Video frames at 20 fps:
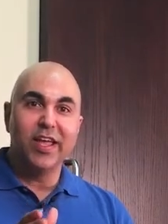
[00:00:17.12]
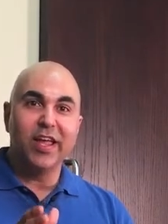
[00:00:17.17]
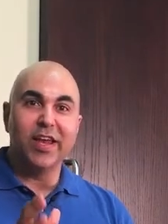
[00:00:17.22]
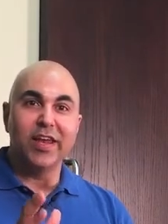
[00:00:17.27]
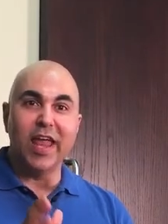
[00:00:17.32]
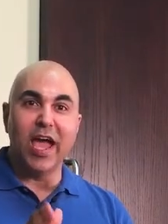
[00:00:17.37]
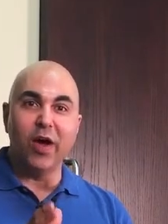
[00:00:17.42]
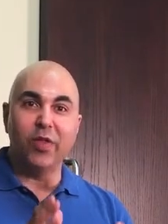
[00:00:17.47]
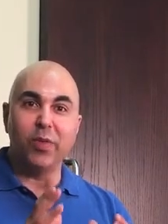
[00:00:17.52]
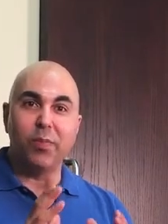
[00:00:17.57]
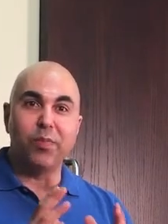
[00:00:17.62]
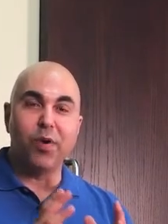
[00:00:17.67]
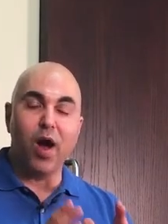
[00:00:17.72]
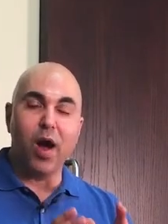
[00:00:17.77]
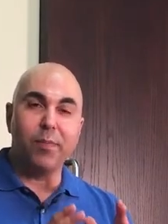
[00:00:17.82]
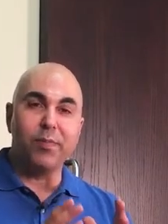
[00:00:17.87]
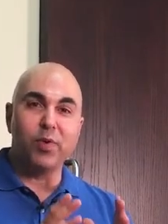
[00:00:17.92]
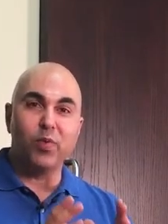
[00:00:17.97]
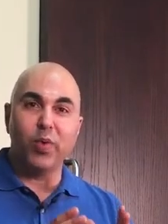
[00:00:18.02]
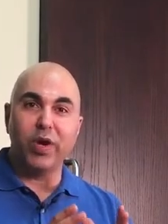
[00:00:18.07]
Now, the
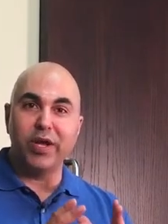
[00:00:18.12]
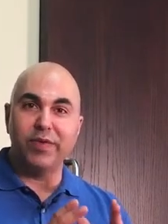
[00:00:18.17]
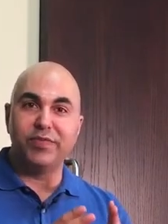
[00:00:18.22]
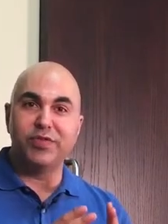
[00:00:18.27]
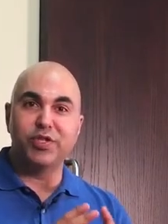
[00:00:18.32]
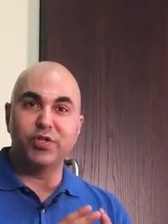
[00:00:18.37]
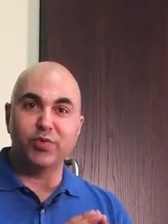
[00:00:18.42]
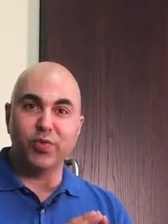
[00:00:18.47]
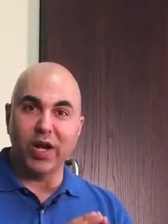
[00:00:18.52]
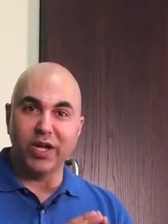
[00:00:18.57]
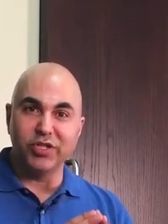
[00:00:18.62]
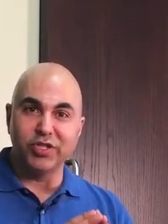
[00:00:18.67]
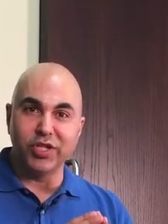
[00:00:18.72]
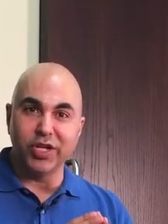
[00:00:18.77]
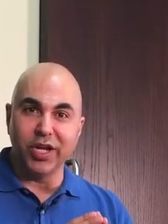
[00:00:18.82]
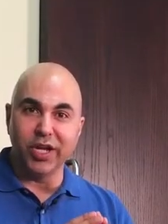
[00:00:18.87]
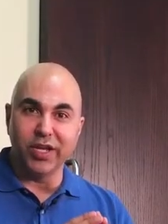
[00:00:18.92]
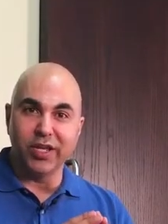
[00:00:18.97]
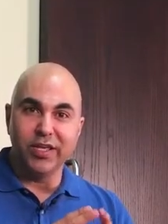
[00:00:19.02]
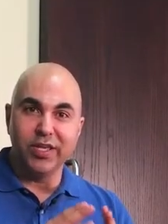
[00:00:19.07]
proper way of
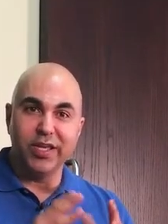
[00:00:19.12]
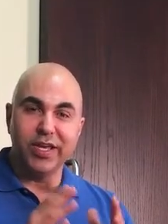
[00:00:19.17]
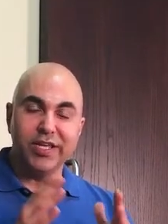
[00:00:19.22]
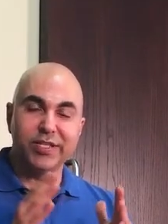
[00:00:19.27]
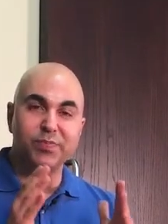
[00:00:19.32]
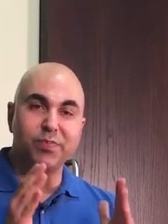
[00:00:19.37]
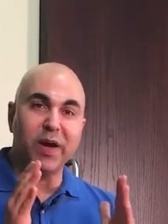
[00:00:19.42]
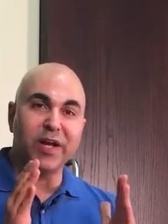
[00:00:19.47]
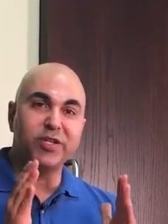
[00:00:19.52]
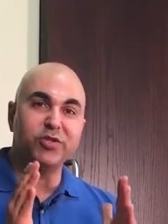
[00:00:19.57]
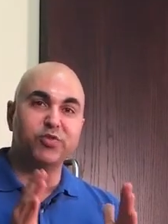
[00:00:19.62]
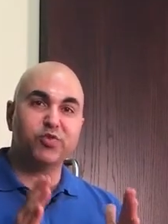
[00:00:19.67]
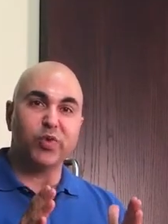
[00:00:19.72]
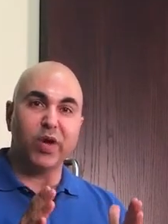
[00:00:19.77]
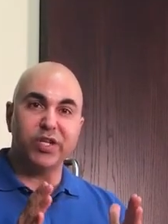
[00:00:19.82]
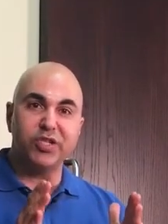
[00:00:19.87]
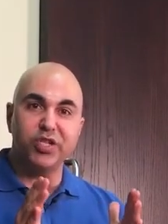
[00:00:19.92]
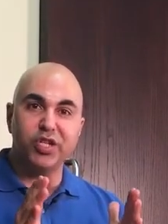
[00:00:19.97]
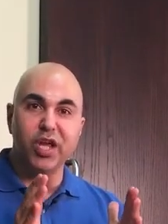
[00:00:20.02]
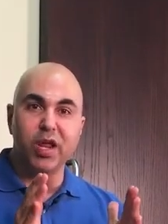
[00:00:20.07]
stretching is by
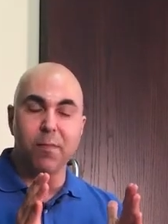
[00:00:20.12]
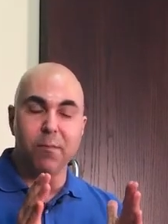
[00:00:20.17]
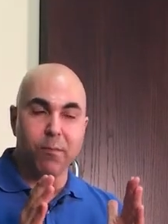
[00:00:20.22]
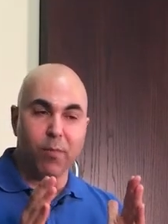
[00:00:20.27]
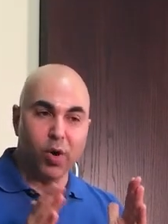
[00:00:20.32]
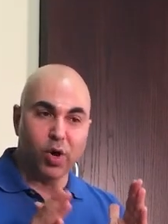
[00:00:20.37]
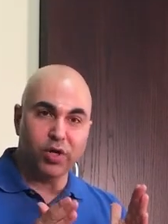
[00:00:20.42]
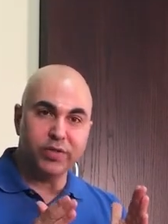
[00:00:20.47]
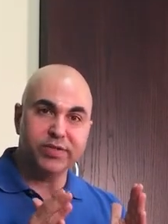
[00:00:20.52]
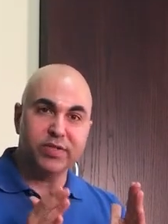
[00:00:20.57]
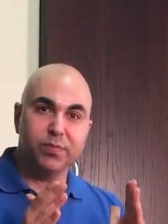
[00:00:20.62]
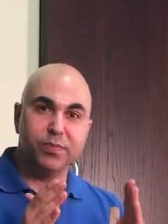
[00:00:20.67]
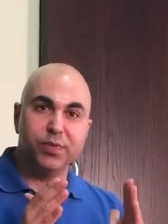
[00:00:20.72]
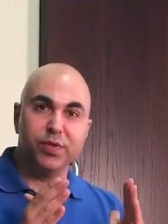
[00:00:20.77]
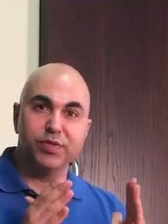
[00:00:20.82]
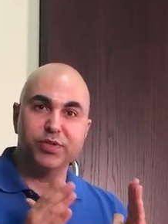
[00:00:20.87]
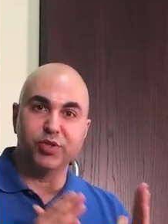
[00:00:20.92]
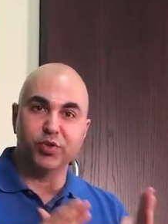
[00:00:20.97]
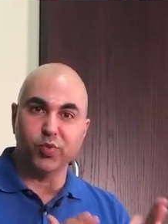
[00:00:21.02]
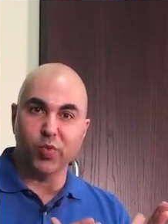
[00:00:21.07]
stretching in
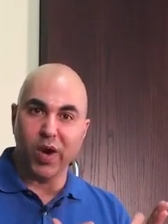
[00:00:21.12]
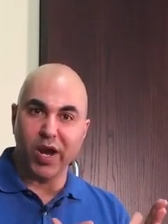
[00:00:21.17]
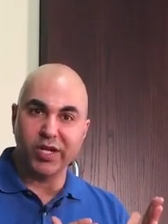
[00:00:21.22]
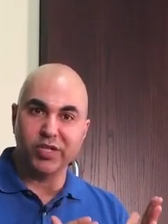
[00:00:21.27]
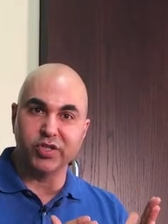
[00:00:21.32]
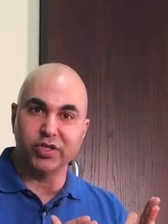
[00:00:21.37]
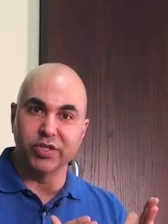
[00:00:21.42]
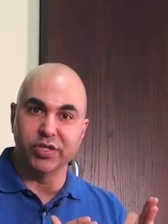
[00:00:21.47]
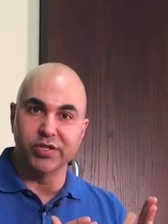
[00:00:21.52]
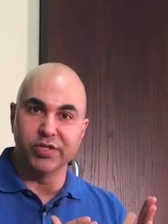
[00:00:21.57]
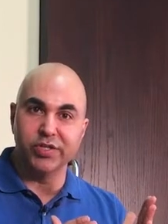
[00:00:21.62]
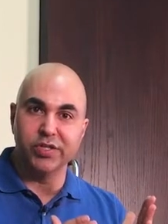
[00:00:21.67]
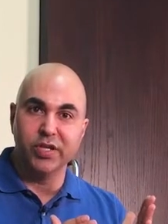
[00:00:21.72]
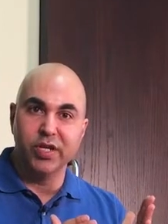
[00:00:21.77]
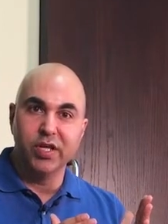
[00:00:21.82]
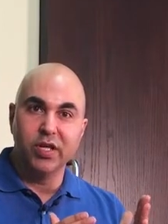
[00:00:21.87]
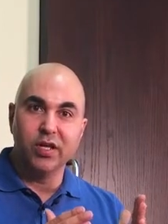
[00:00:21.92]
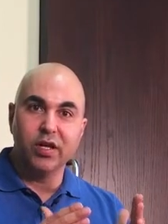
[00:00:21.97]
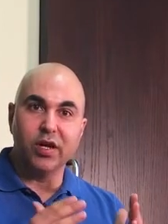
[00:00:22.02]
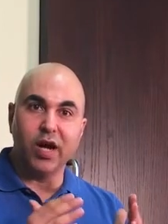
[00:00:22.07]
multiple directions.
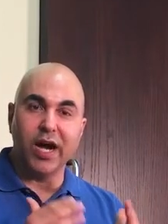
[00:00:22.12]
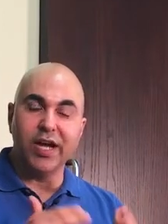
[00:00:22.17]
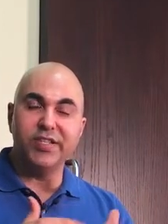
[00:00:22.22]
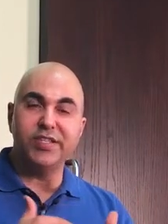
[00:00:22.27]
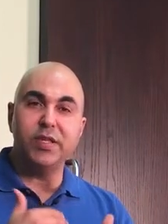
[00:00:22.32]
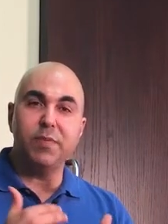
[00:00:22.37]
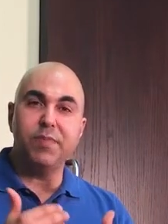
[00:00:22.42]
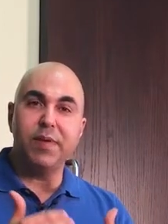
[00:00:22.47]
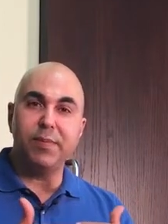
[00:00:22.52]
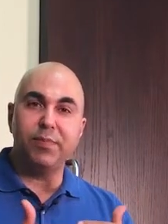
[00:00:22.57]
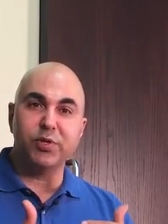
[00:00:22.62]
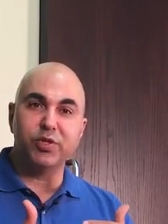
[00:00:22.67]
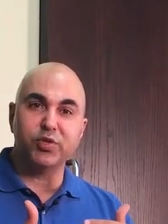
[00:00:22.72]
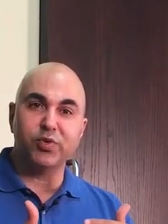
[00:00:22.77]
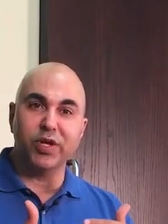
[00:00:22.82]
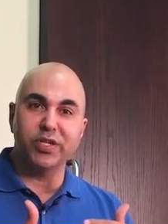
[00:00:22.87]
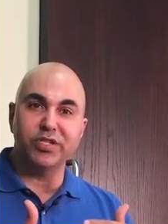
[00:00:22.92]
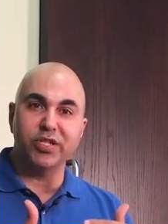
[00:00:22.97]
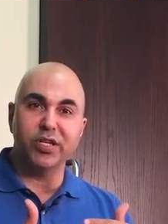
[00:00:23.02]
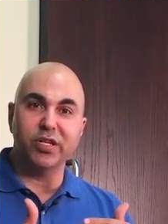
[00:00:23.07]
I see people
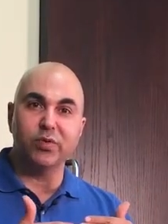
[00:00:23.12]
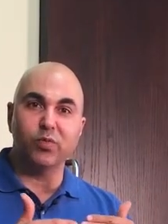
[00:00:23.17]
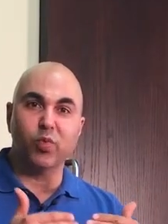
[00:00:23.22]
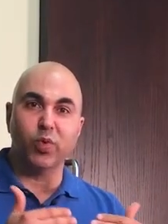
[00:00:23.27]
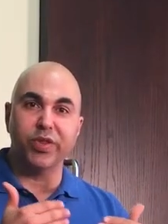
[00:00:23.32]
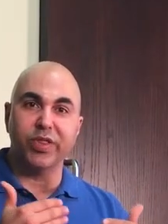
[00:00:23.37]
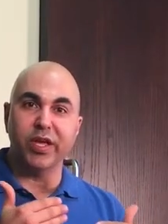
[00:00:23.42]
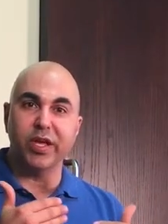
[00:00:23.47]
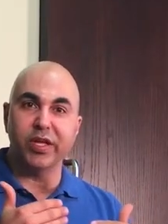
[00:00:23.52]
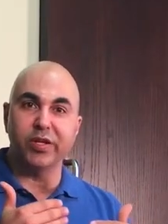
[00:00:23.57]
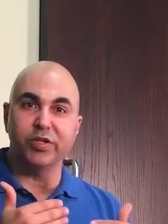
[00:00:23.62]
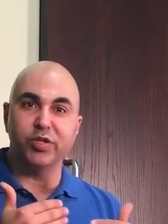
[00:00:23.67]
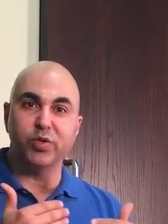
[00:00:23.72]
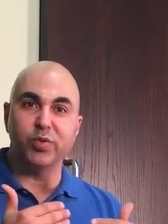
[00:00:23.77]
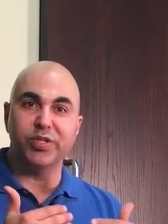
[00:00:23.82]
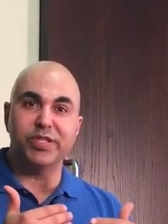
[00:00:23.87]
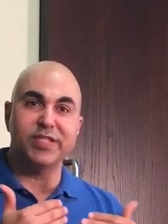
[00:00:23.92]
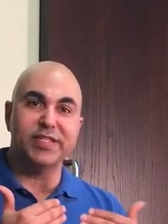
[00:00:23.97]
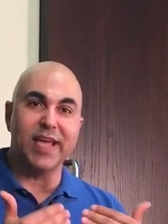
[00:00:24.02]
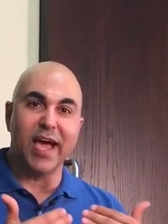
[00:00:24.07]
stretching where they
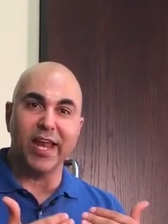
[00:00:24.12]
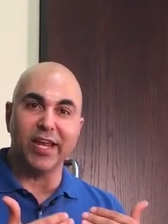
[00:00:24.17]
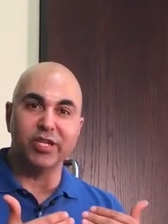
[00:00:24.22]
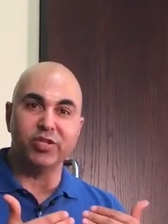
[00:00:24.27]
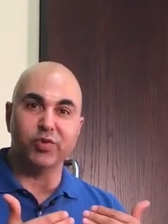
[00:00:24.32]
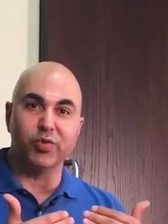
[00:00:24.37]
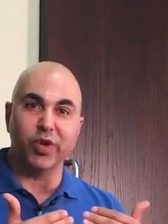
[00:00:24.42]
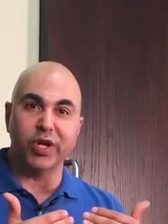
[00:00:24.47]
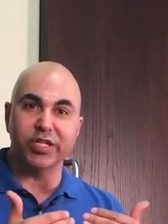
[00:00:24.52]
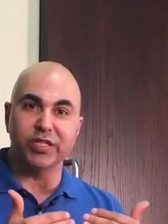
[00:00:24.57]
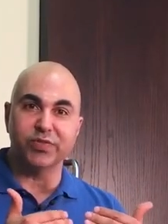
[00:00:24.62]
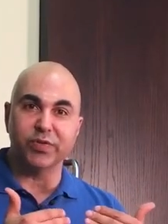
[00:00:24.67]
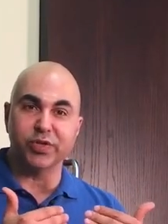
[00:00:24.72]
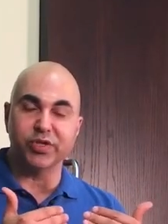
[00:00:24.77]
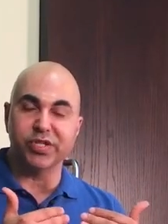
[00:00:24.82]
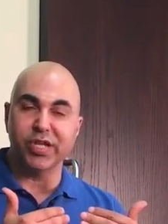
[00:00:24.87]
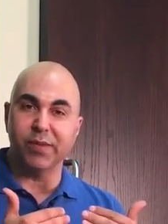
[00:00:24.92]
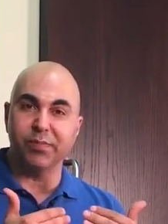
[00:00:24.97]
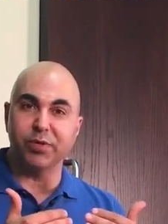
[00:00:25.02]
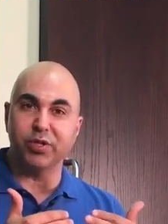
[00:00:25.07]
do a static stretch, for
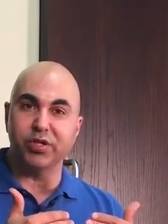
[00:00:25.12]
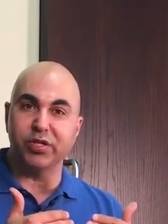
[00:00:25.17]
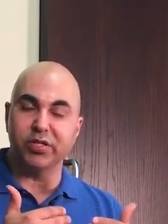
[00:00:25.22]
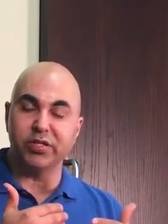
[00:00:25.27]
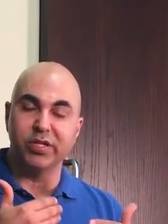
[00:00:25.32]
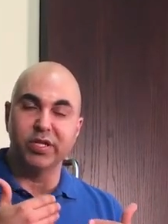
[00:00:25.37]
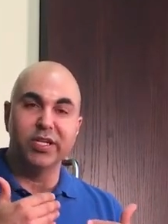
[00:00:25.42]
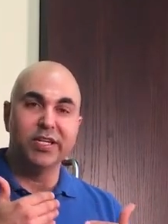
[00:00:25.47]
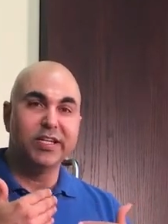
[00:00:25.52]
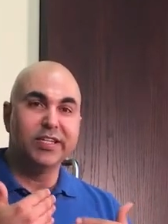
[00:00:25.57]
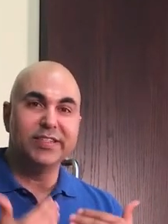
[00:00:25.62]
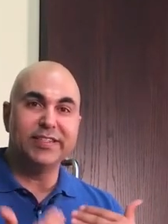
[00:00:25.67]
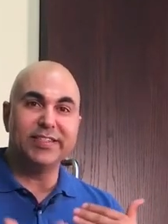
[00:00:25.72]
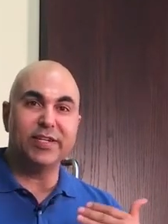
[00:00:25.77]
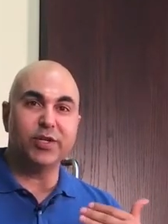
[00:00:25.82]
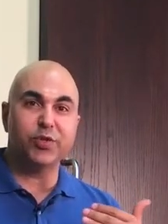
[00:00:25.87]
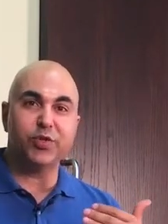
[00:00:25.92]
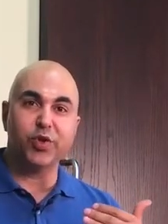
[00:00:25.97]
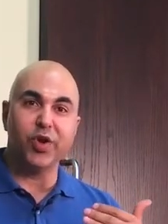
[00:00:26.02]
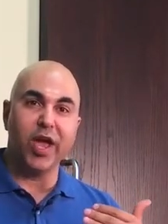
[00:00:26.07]
example, to
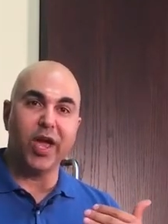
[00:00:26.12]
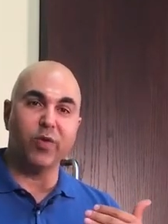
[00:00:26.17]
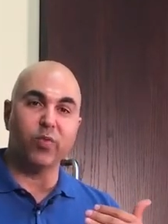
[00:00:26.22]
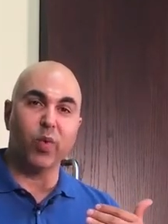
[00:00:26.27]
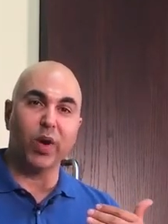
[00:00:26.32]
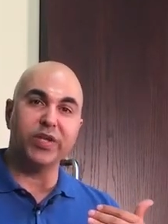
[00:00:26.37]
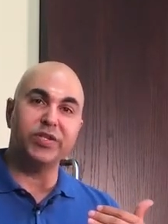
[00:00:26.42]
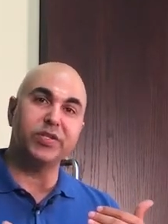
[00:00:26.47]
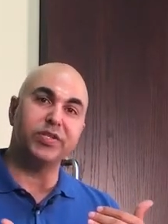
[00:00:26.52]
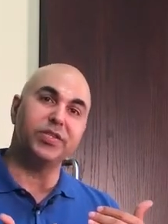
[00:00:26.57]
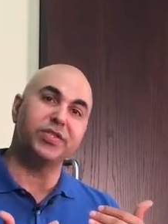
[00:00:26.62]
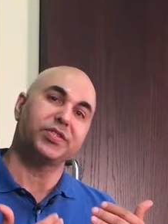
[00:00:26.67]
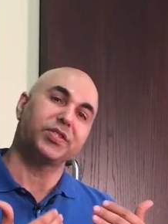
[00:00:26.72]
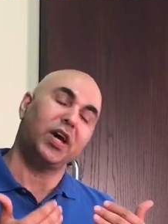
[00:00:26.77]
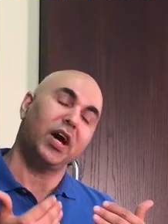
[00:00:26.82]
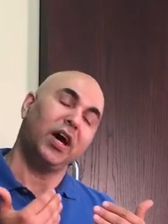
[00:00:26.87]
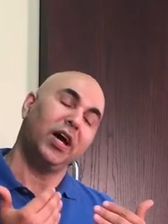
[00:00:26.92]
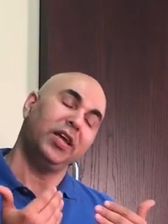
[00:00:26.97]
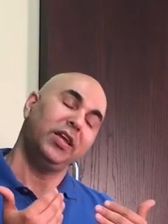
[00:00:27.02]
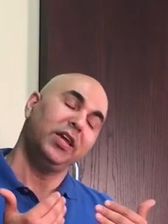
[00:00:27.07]
tilt their head right to the
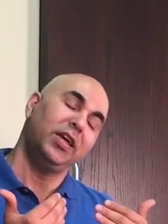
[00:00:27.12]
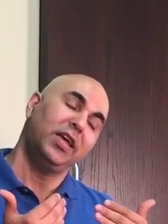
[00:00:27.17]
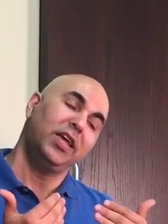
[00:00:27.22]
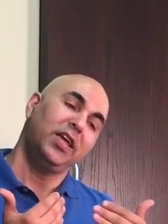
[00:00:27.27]
side,